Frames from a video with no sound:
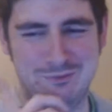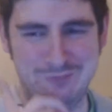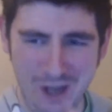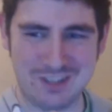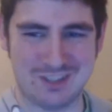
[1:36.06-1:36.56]

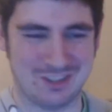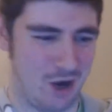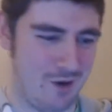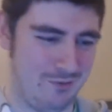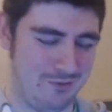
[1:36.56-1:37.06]
First
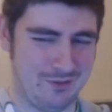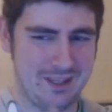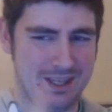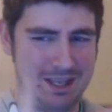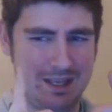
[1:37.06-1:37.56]
off,
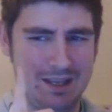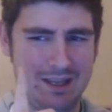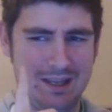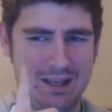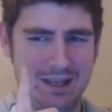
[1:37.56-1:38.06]

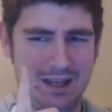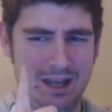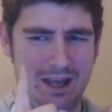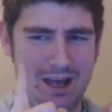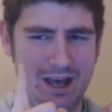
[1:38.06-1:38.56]

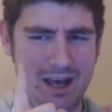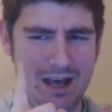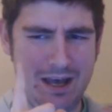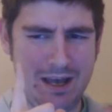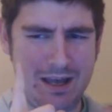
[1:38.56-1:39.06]

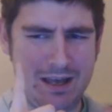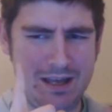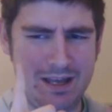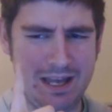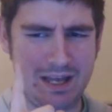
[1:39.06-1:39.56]
uh,
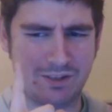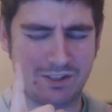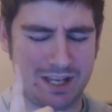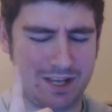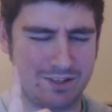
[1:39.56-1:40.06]
how
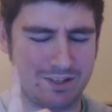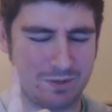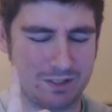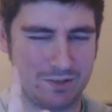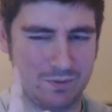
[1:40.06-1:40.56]
does how's this
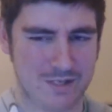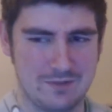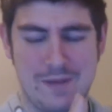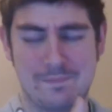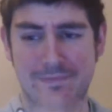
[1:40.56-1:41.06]
one gonna work?
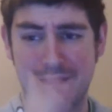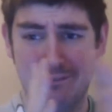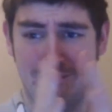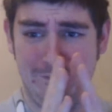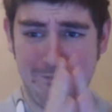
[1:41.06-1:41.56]
Right.
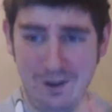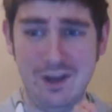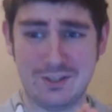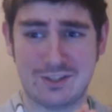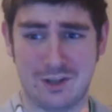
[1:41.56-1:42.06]

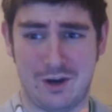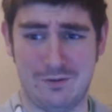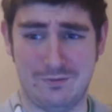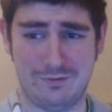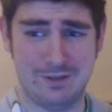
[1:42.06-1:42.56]
First
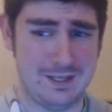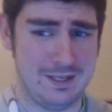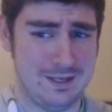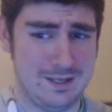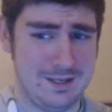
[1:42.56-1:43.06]
off,
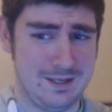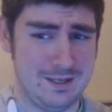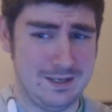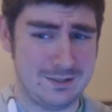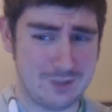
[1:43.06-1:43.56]

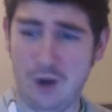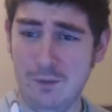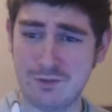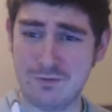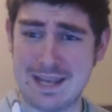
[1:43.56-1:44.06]

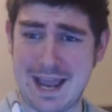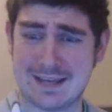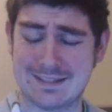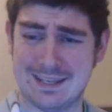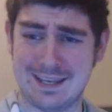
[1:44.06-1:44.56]
Tom's
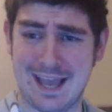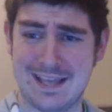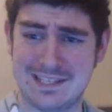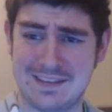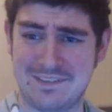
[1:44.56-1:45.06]
reacting
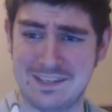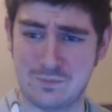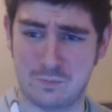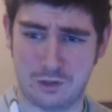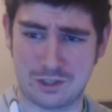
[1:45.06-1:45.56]
as if he's
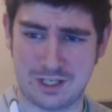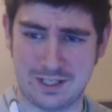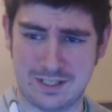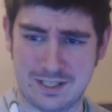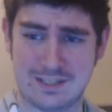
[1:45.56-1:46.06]

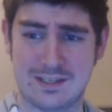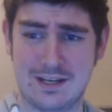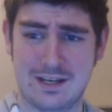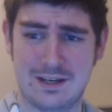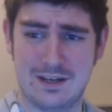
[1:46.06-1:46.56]
watching this
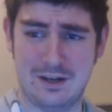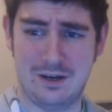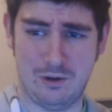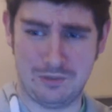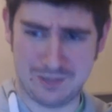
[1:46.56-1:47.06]

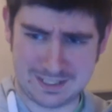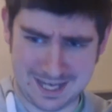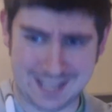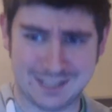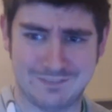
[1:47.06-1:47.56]
on the
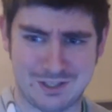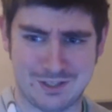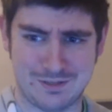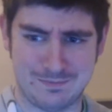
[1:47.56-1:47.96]
television.